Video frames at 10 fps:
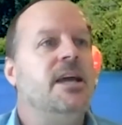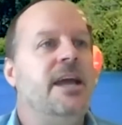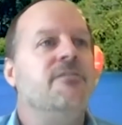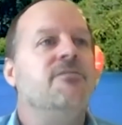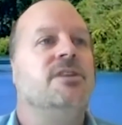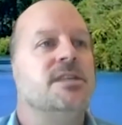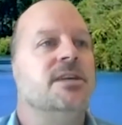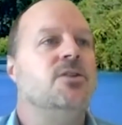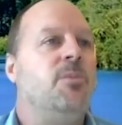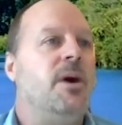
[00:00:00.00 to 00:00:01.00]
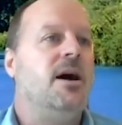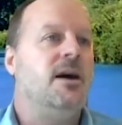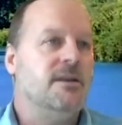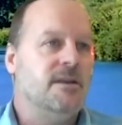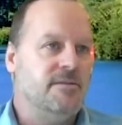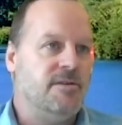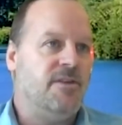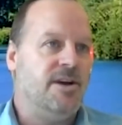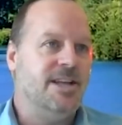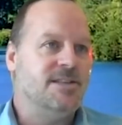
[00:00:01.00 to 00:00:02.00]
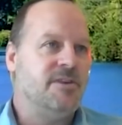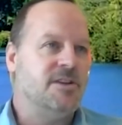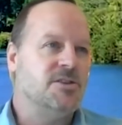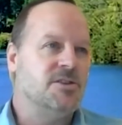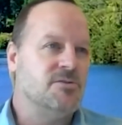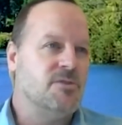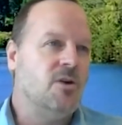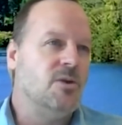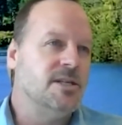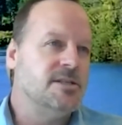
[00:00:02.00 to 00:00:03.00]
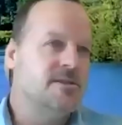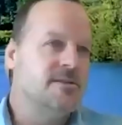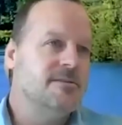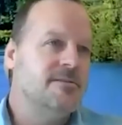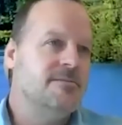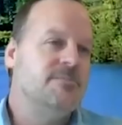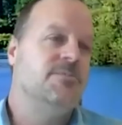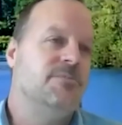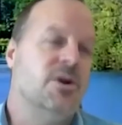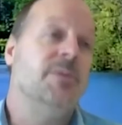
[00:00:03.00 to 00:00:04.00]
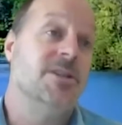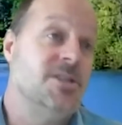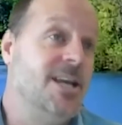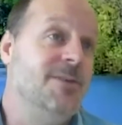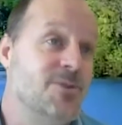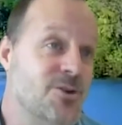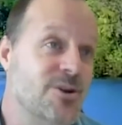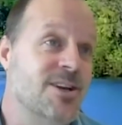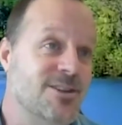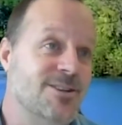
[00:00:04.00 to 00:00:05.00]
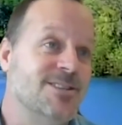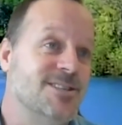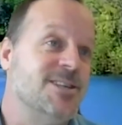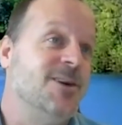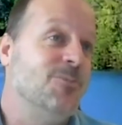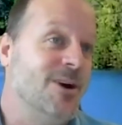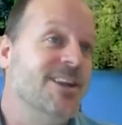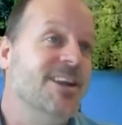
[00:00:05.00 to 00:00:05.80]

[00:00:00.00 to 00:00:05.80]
every single part of a finance function's role is pretty much deemed critical to someone,